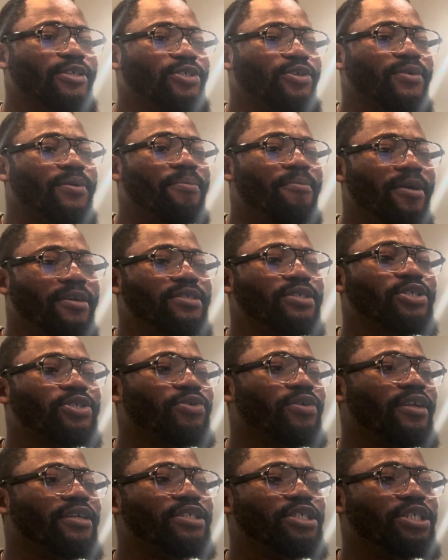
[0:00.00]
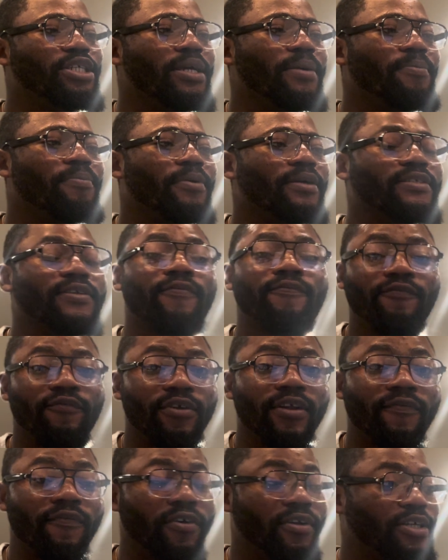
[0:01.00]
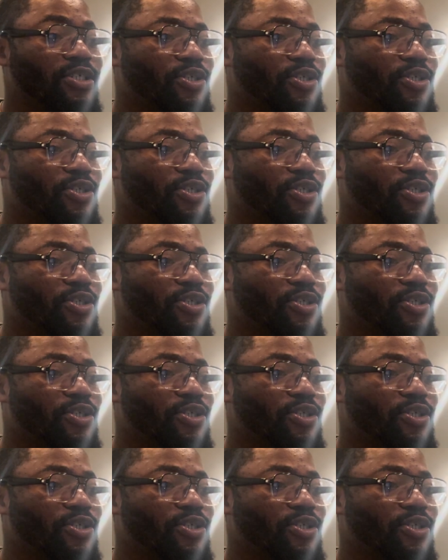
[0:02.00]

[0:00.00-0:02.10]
So the MAECI Scholarship is a fully funded